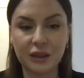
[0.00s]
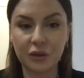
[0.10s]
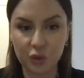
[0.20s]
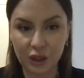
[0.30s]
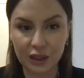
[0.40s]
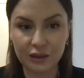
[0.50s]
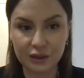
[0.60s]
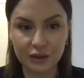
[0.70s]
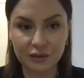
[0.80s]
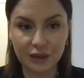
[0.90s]
but it really
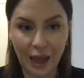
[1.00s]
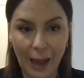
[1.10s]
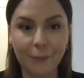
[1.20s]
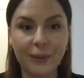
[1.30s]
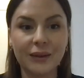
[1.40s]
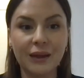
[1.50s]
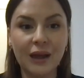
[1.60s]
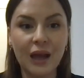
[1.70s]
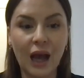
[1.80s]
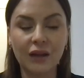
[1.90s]
didn't happen